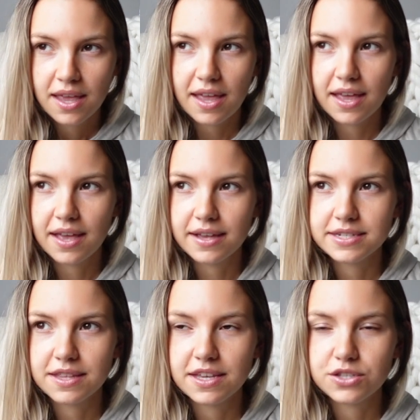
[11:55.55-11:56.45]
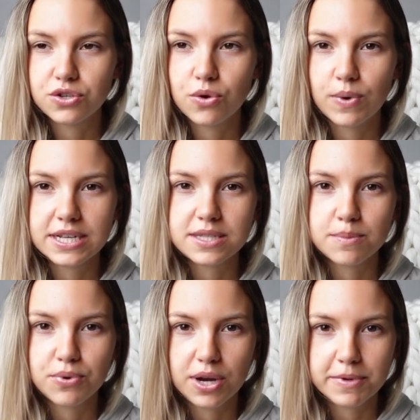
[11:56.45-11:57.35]
and they took away
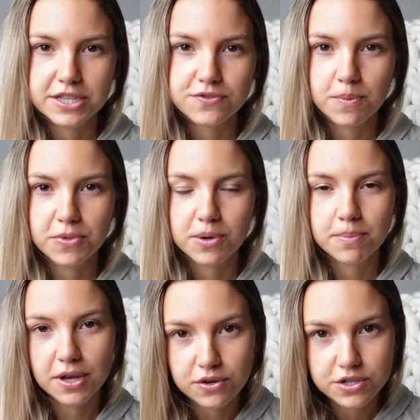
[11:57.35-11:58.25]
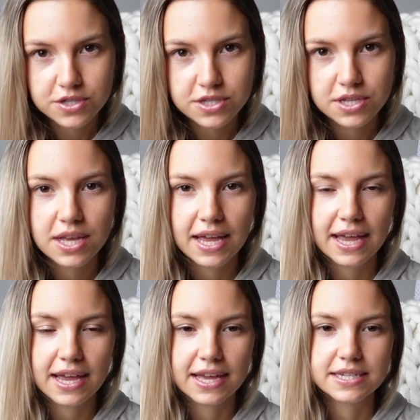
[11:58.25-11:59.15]
some primates from their mothers
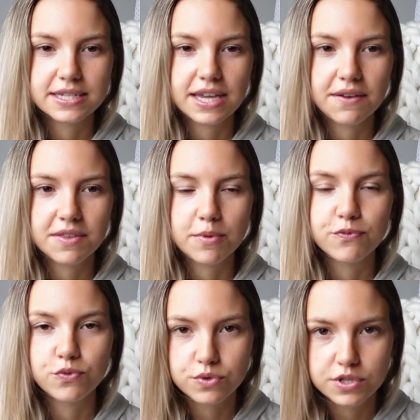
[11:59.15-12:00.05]
and gave them a food